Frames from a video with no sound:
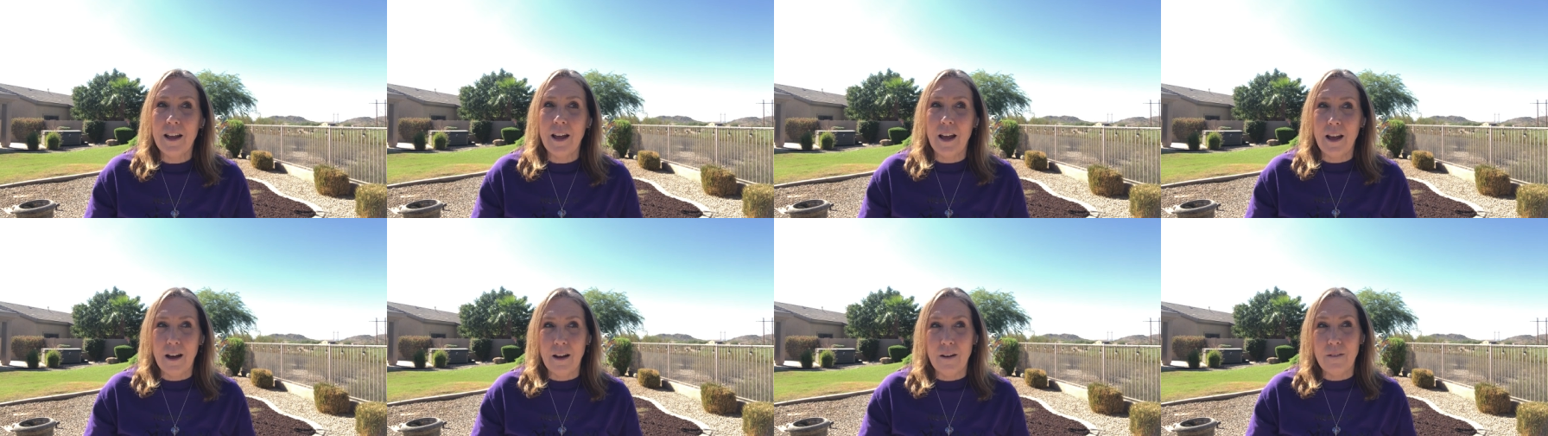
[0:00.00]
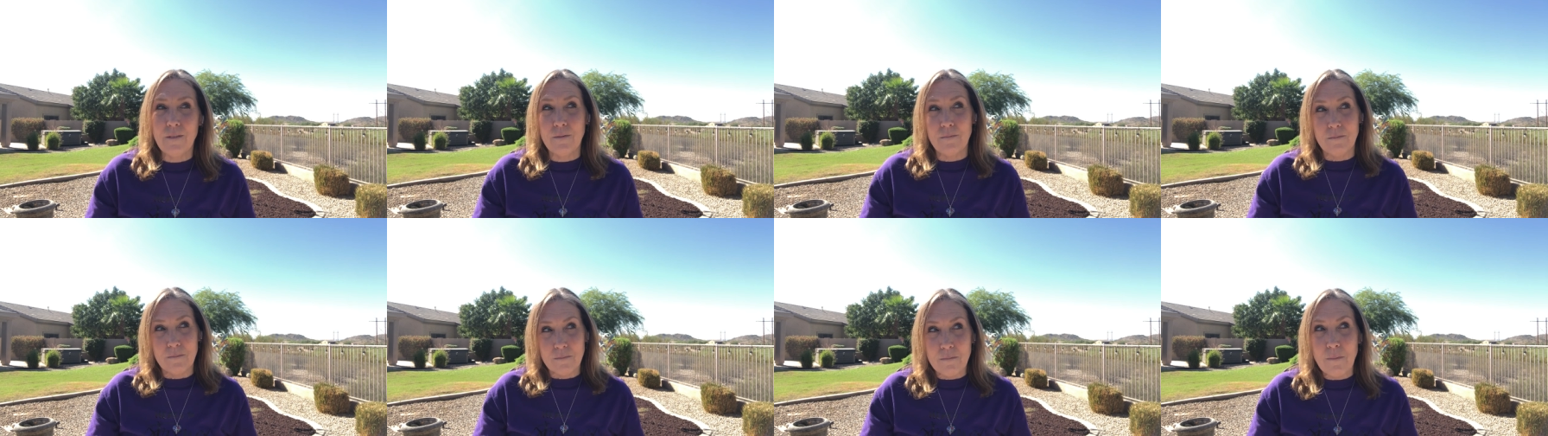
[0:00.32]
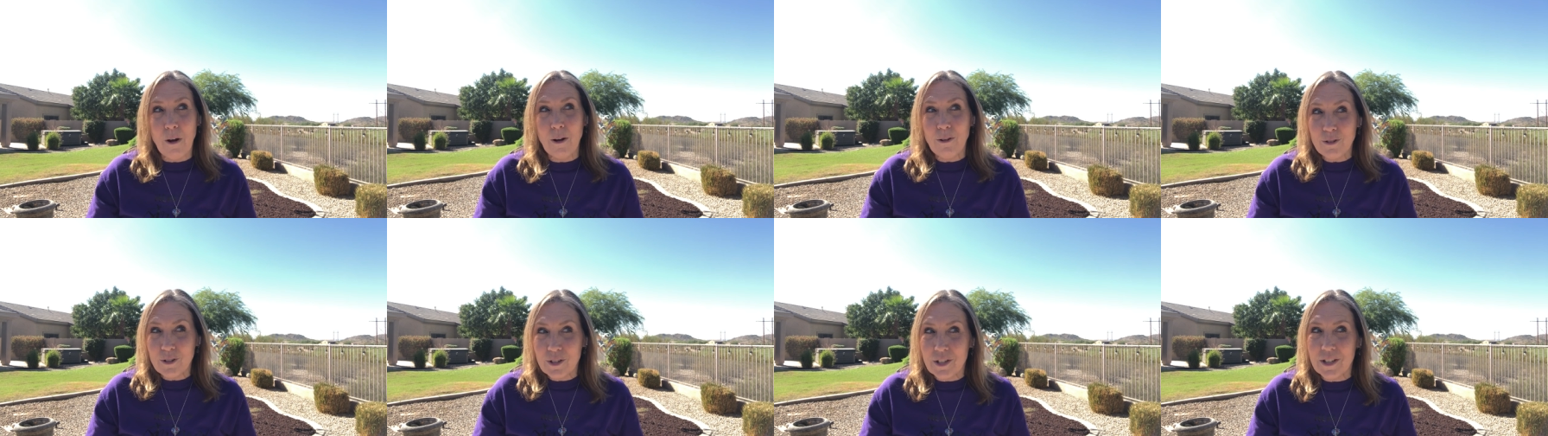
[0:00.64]
Uh,
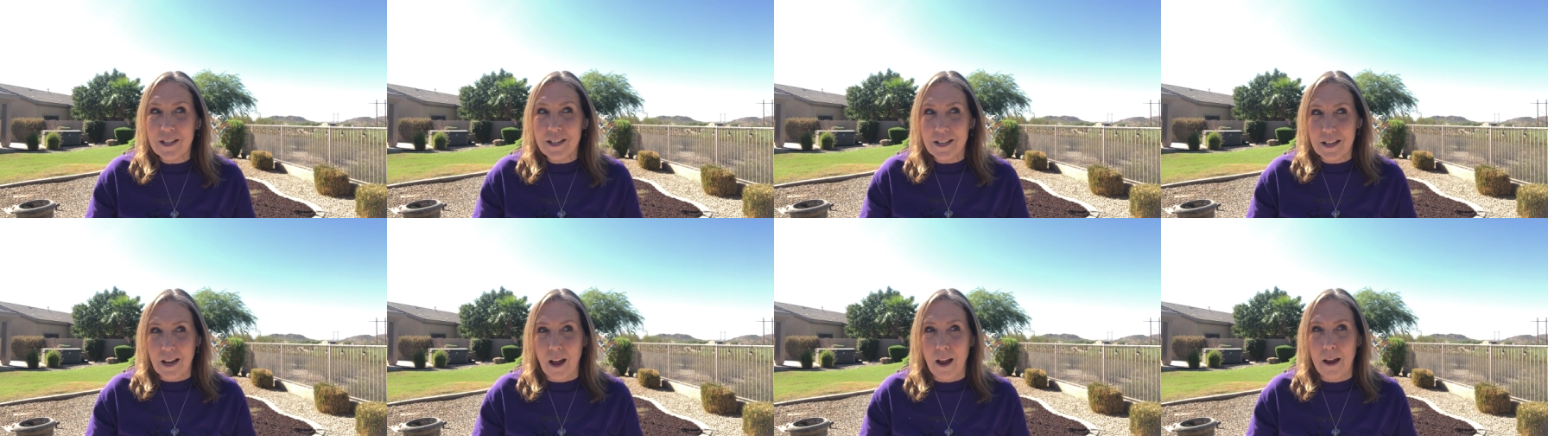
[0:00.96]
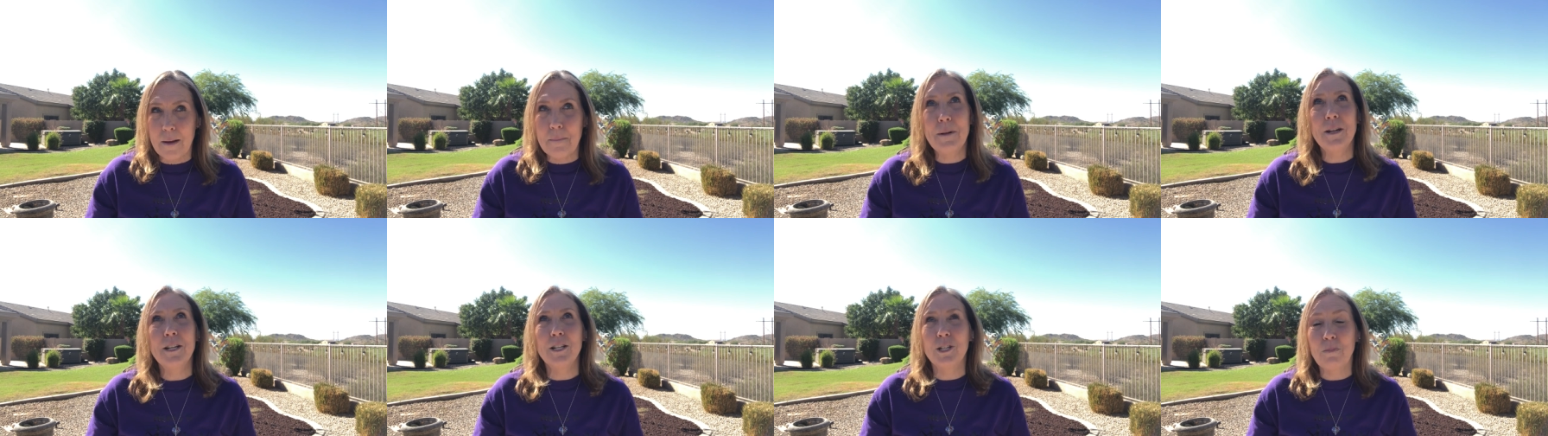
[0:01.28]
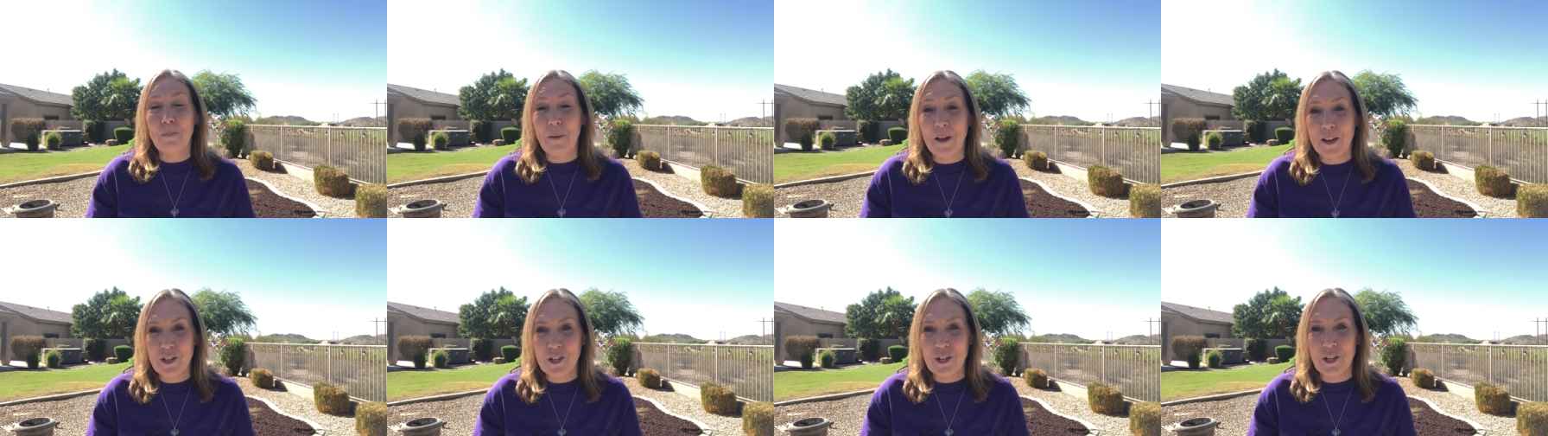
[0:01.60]
most of the time, but
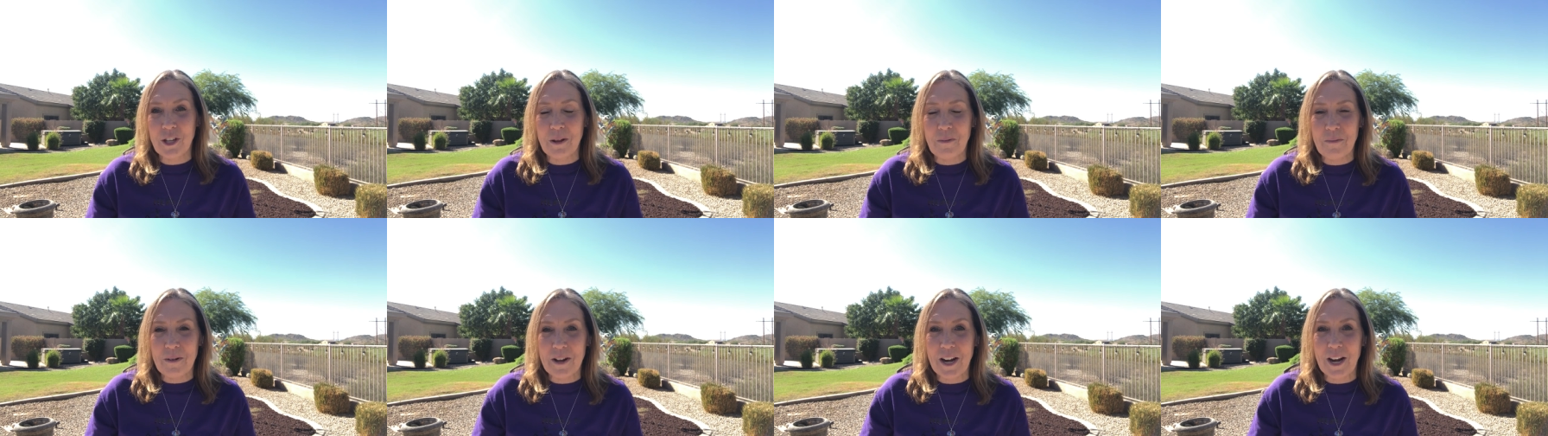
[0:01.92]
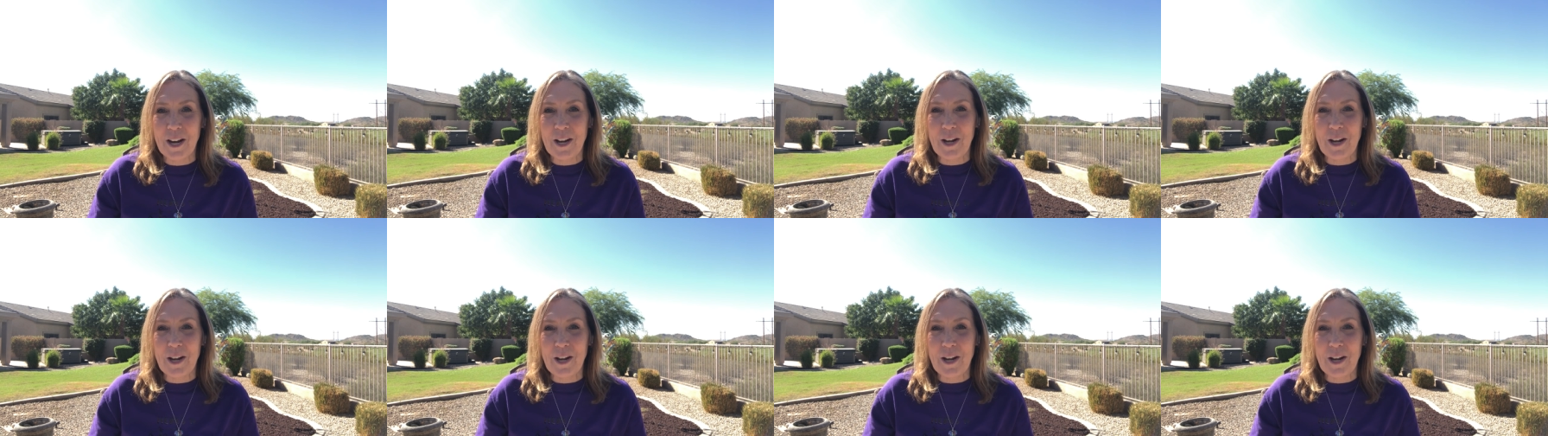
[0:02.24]
especially when